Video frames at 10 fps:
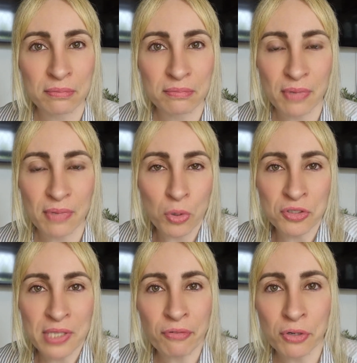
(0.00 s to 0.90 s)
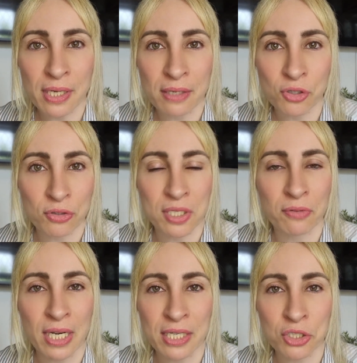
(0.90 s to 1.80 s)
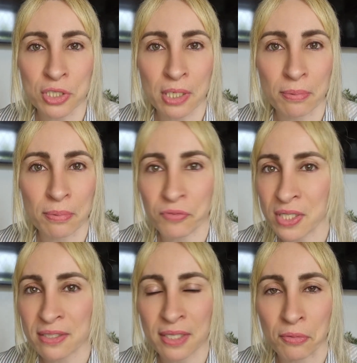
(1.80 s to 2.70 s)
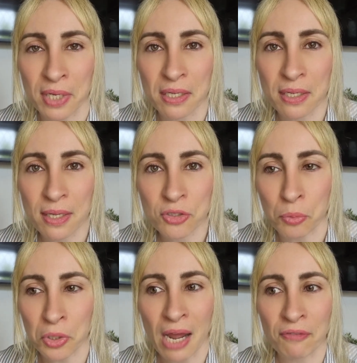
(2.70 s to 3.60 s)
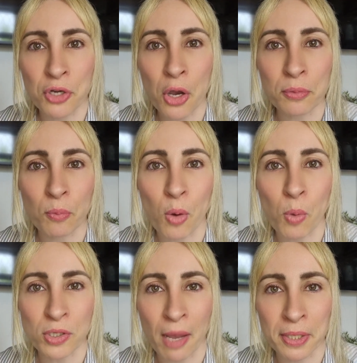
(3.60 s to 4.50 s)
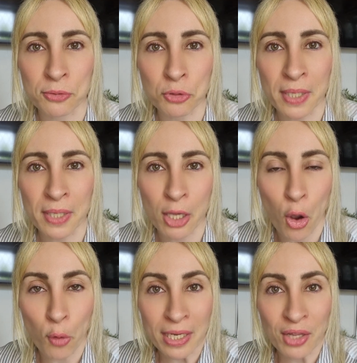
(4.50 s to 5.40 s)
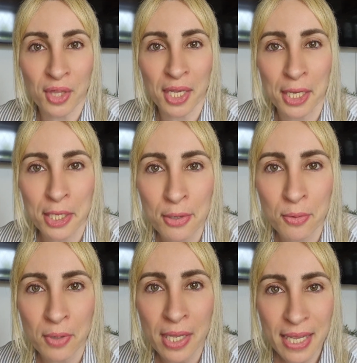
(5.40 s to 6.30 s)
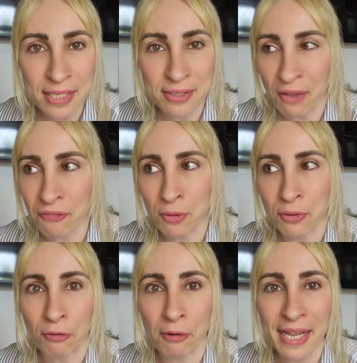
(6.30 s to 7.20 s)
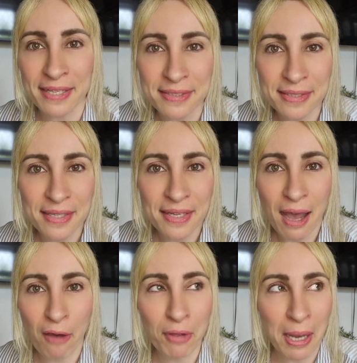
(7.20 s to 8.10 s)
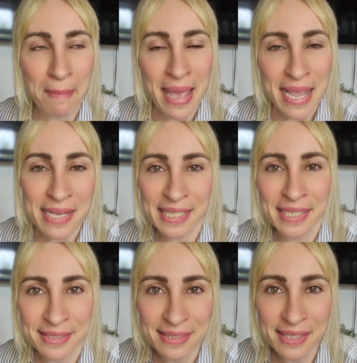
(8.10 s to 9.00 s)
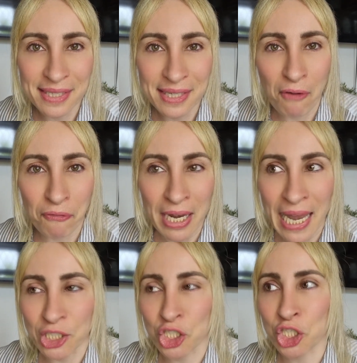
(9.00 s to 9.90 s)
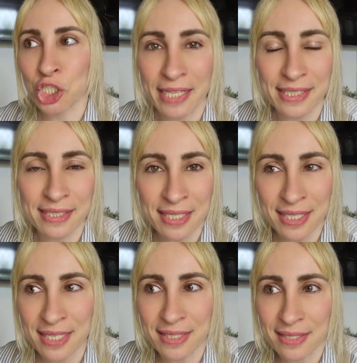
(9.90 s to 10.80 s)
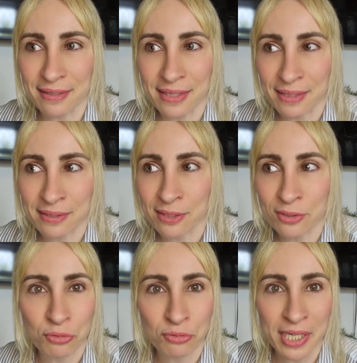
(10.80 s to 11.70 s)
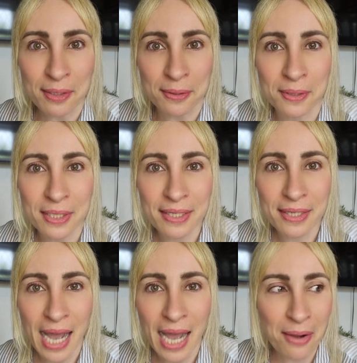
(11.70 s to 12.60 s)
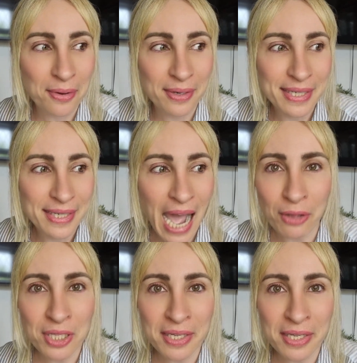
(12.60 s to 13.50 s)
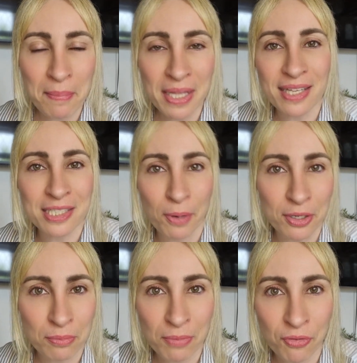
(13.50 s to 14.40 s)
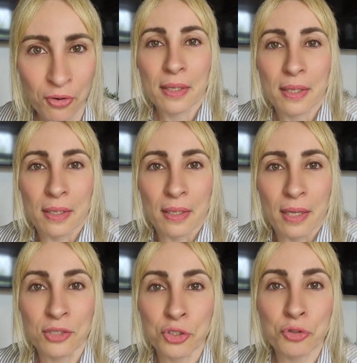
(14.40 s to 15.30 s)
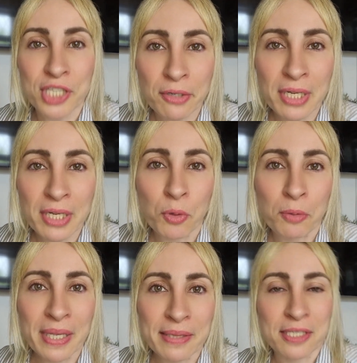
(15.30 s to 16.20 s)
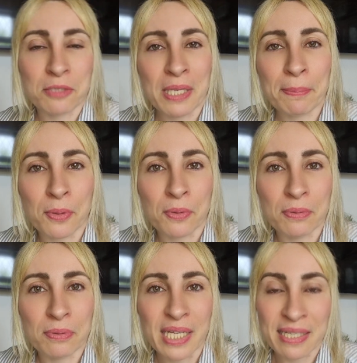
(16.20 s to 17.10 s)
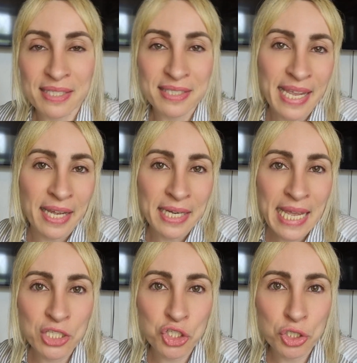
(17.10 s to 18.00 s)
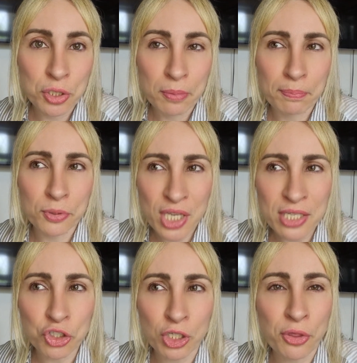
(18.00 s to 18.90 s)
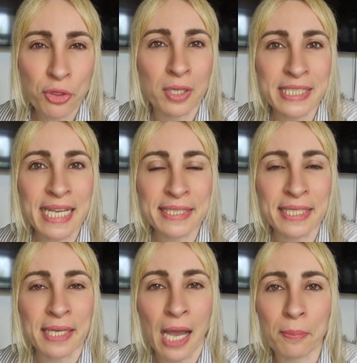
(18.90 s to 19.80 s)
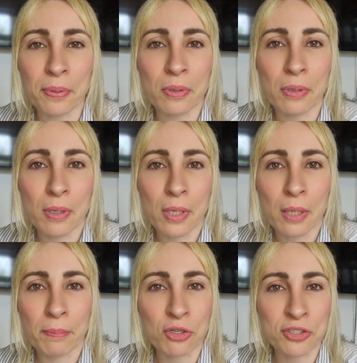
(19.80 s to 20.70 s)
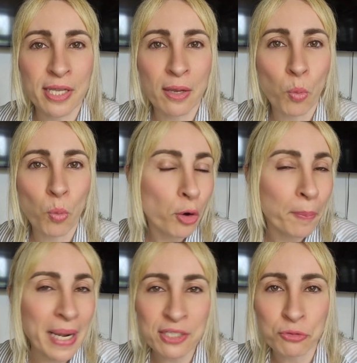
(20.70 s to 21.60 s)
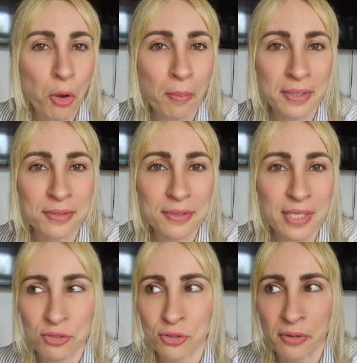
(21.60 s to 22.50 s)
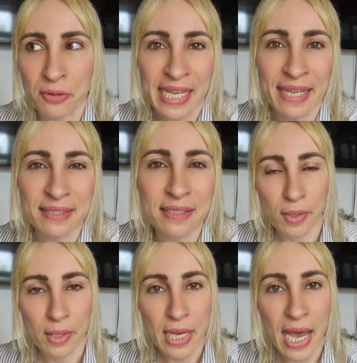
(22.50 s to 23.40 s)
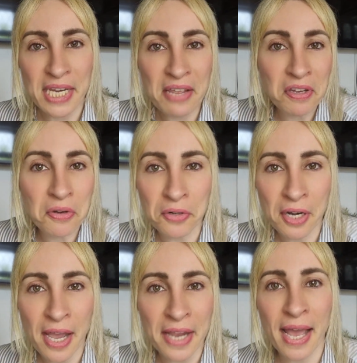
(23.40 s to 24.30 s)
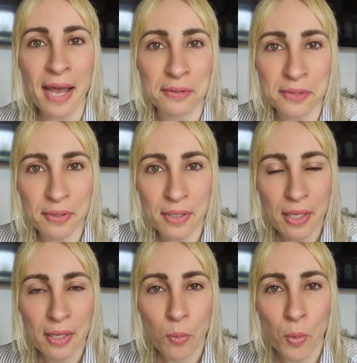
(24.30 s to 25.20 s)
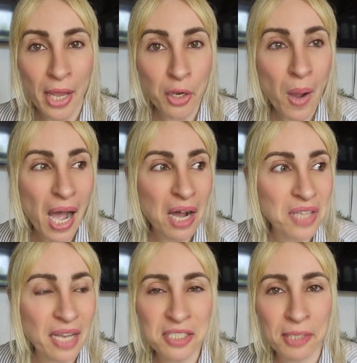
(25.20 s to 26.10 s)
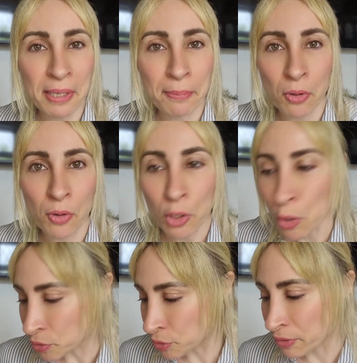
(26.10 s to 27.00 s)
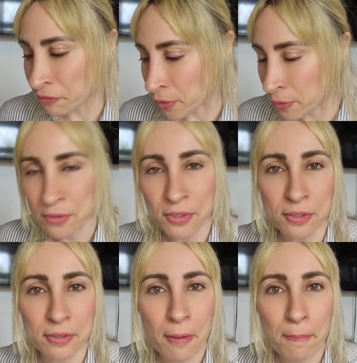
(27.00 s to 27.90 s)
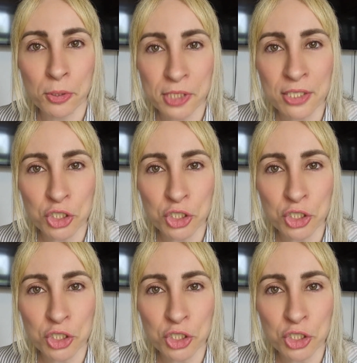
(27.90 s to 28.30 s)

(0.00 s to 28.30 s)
was never in a toxic relationship of this degree, so I wouldn't have known what was happening to me. The only thing I knew is that I felt great. I felt amazing. I felt like shit. This is surreal. How didn't I meet this person before? And you generally will meet these people in this day and age, potentially through a dating app, because the workplace romance is sort of dead. And even on a night out, when I go out, I see people glued to their phones, potentially